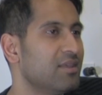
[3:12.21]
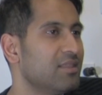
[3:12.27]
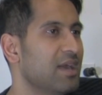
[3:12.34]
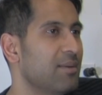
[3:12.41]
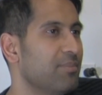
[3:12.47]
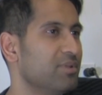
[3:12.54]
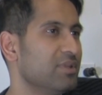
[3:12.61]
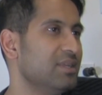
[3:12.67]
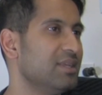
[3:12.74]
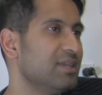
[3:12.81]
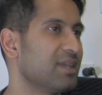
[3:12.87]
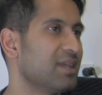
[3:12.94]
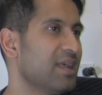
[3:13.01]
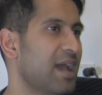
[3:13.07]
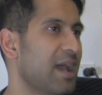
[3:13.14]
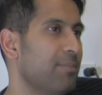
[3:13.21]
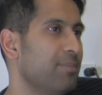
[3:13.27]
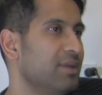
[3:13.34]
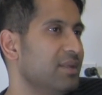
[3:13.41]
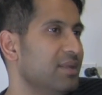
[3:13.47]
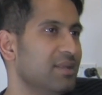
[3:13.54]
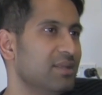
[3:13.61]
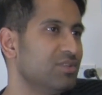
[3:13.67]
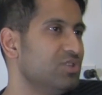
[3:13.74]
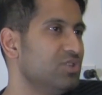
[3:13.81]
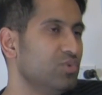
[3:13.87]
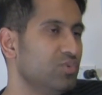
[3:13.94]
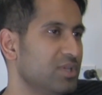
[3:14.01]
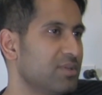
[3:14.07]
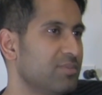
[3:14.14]
That bleeding can happen in a
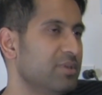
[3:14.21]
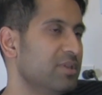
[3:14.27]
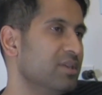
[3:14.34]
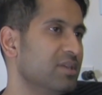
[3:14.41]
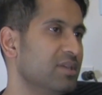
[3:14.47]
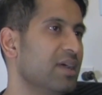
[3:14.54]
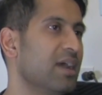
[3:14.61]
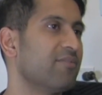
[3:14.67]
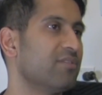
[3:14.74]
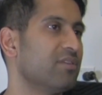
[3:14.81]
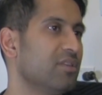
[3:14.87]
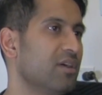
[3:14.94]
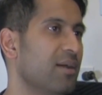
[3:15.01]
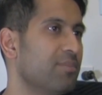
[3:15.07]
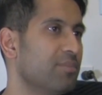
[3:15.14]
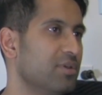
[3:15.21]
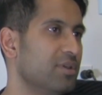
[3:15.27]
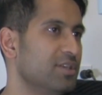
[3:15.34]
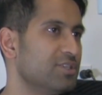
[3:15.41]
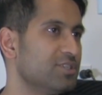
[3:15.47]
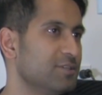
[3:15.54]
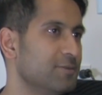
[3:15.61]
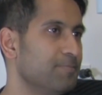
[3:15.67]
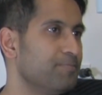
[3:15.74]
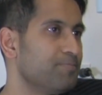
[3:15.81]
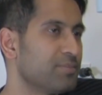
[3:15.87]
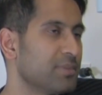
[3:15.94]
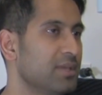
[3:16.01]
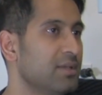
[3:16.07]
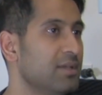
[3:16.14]
2-week period after the operation.
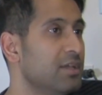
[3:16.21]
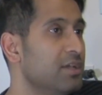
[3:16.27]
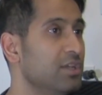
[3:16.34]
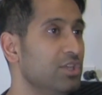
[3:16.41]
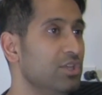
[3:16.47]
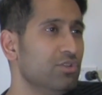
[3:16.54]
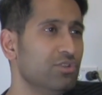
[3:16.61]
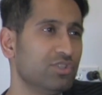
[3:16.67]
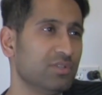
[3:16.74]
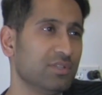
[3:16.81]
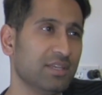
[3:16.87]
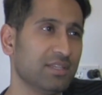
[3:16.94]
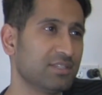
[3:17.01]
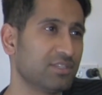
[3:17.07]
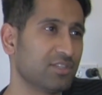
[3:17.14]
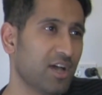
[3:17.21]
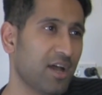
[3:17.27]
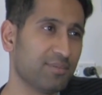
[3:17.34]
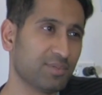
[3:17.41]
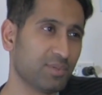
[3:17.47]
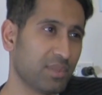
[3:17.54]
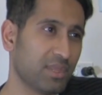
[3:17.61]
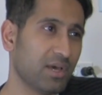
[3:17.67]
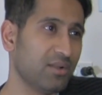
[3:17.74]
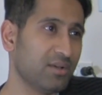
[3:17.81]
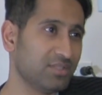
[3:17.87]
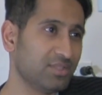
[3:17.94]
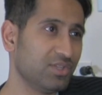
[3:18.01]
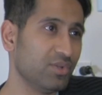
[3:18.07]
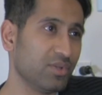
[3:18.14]
Usually it stops without
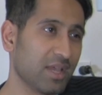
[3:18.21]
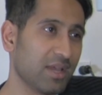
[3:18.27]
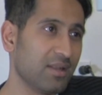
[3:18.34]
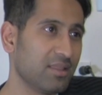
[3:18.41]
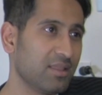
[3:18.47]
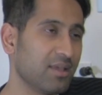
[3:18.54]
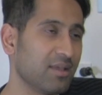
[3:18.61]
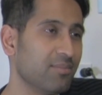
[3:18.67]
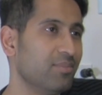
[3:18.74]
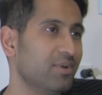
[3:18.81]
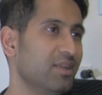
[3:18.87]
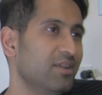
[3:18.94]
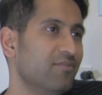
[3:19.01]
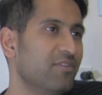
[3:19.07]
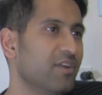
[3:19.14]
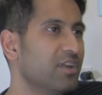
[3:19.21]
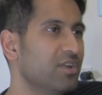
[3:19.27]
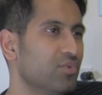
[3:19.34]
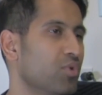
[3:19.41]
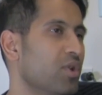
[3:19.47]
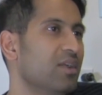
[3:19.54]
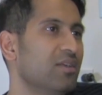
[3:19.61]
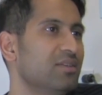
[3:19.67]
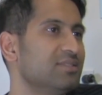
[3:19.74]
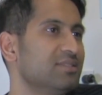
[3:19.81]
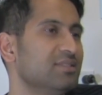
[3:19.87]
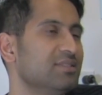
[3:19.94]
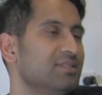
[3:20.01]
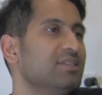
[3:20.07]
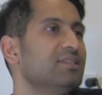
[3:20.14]
us doing anything, but in very rare
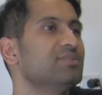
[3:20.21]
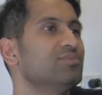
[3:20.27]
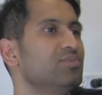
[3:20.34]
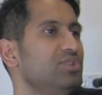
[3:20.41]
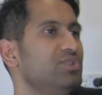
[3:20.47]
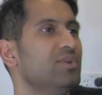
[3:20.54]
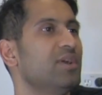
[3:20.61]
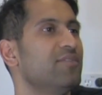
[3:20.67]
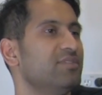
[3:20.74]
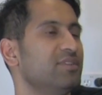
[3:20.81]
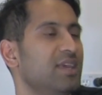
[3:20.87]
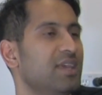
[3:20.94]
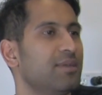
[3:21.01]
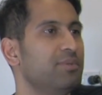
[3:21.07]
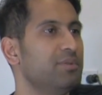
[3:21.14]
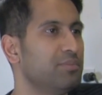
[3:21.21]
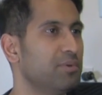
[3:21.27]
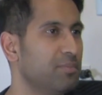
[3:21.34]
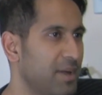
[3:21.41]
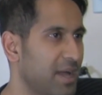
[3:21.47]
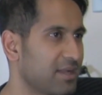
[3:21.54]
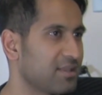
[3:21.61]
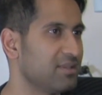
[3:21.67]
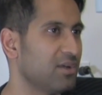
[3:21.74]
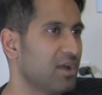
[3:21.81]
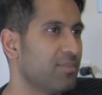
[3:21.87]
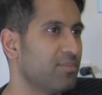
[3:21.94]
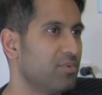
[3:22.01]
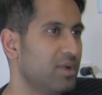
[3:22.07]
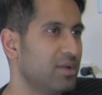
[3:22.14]
instances we do have to take people back to the
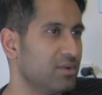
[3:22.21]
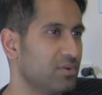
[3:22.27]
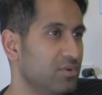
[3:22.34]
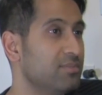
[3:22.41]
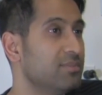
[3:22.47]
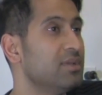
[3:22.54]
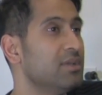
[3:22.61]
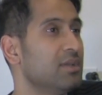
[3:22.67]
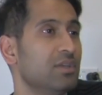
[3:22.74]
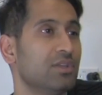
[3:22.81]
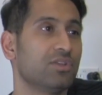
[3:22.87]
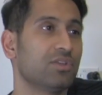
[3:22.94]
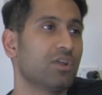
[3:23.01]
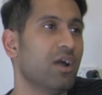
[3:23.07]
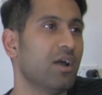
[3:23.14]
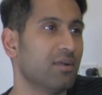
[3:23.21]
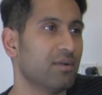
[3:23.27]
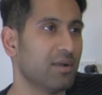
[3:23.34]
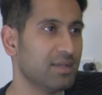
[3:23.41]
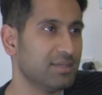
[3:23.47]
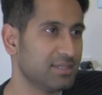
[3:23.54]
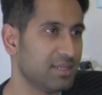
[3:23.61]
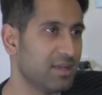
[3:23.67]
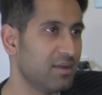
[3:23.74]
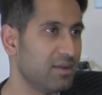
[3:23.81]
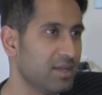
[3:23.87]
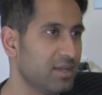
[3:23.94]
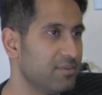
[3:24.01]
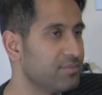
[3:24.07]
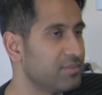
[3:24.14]
operating room to cauterize the
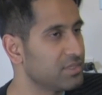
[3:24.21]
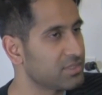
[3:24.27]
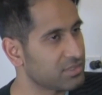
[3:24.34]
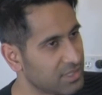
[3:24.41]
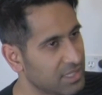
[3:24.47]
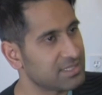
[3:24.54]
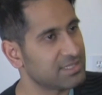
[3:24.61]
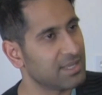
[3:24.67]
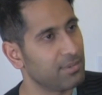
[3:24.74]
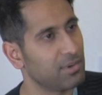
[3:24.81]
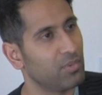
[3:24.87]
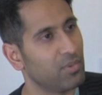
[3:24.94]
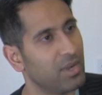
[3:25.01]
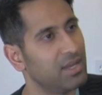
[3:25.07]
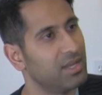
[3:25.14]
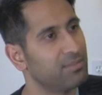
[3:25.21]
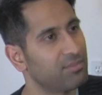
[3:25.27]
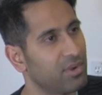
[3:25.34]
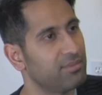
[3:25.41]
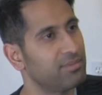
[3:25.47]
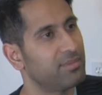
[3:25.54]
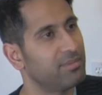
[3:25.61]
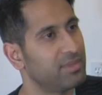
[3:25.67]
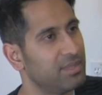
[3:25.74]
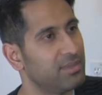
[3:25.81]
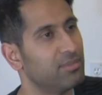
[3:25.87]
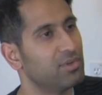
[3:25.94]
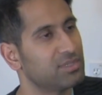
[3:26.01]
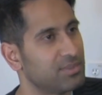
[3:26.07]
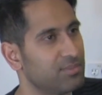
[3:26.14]
area. So that's number one, and probably the
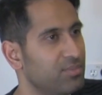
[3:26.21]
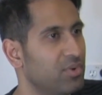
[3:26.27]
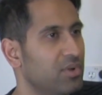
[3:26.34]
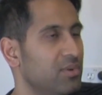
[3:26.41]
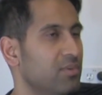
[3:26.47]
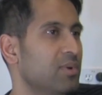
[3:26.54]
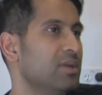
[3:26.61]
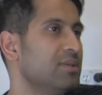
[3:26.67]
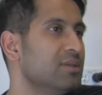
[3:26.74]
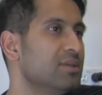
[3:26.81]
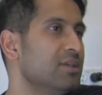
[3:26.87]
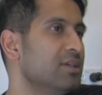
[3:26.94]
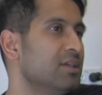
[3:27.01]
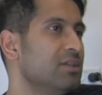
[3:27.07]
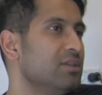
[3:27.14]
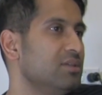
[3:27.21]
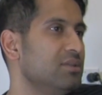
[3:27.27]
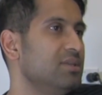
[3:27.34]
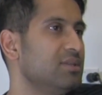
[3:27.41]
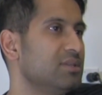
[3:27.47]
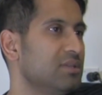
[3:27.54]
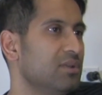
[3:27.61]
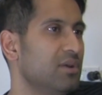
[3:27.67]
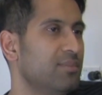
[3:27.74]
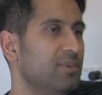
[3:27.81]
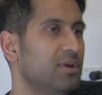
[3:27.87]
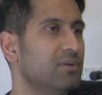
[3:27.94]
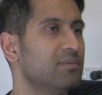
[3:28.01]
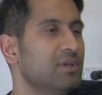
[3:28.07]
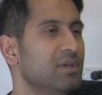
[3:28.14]
most important one you need to know
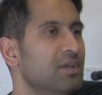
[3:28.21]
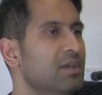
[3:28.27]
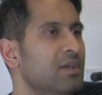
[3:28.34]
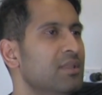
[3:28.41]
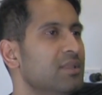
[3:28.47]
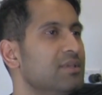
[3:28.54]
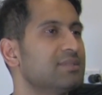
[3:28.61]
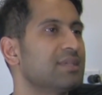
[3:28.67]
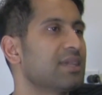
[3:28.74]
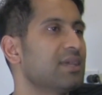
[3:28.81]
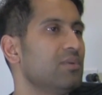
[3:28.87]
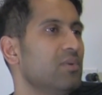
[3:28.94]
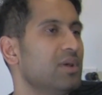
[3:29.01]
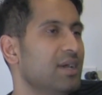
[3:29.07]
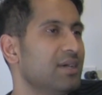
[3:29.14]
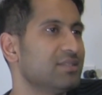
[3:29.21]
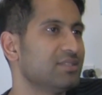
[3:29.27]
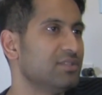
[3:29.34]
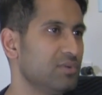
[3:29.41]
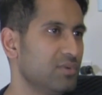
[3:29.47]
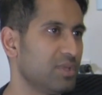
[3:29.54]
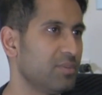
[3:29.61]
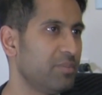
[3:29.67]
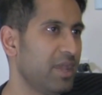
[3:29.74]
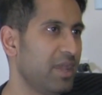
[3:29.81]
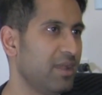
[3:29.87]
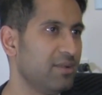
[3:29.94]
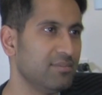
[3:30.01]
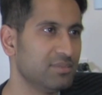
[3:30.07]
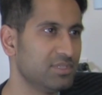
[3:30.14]
about. The second one has to do with
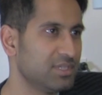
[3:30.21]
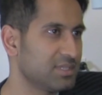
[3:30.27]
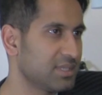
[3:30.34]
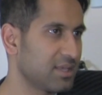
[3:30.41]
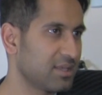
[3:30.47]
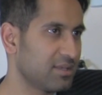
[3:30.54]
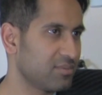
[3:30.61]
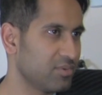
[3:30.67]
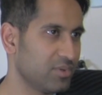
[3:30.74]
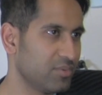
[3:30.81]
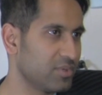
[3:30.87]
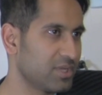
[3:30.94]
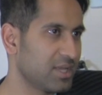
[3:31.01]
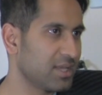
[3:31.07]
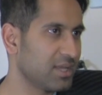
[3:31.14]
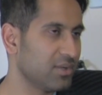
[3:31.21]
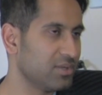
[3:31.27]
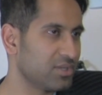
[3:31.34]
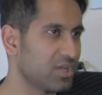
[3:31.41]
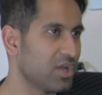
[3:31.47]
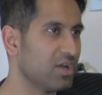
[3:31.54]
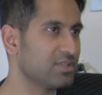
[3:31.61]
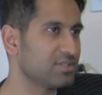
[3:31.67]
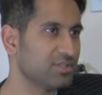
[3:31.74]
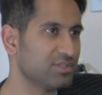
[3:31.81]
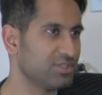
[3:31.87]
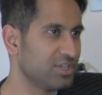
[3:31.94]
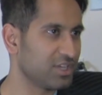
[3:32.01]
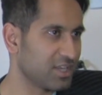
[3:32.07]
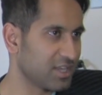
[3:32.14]
pain. Just like when we're taking out your
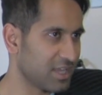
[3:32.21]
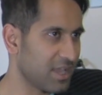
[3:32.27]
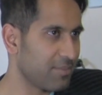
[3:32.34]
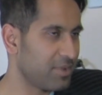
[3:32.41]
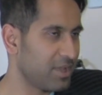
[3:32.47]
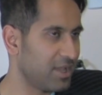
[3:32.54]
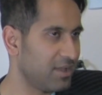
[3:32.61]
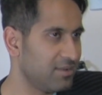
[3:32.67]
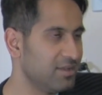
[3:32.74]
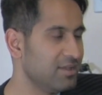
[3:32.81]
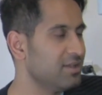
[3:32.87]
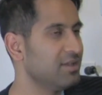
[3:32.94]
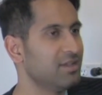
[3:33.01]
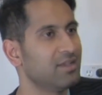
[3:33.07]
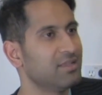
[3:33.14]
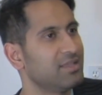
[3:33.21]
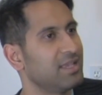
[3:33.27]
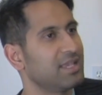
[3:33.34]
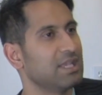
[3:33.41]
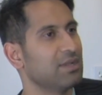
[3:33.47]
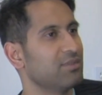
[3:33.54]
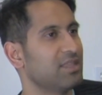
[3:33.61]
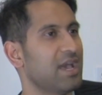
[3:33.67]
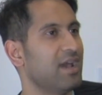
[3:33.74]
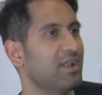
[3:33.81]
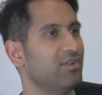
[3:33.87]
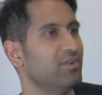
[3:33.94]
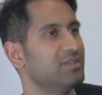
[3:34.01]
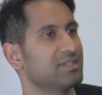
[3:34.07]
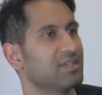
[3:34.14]
tonsils, you're going to get pain. Taking out the
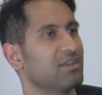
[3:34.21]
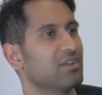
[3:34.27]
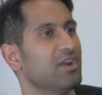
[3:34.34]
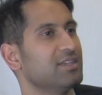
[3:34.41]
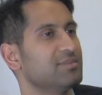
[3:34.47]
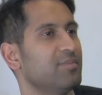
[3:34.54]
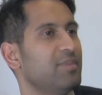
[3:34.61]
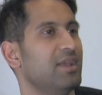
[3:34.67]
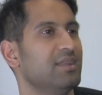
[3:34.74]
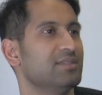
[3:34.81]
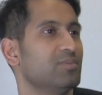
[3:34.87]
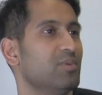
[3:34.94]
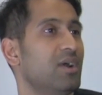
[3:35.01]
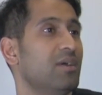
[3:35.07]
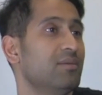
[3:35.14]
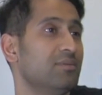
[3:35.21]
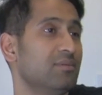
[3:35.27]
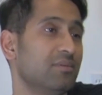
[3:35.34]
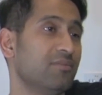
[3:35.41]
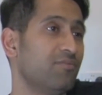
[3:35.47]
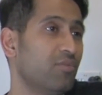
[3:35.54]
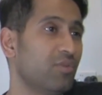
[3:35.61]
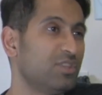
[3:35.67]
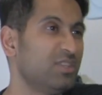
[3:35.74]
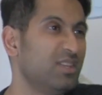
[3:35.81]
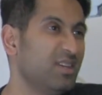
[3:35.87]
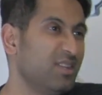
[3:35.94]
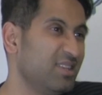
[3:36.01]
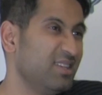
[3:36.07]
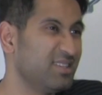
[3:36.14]
adenoids can cause pain as well.
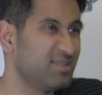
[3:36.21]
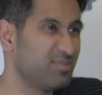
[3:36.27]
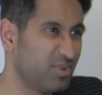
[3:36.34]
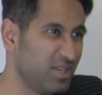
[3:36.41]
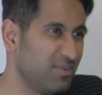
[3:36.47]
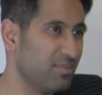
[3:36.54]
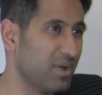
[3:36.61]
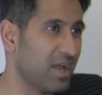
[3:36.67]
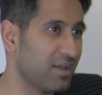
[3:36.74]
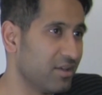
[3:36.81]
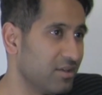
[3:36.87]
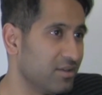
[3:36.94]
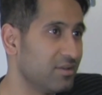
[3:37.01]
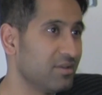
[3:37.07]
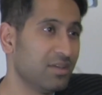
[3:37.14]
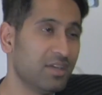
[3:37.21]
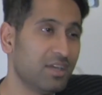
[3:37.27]
Fortunately, it's pretty minor.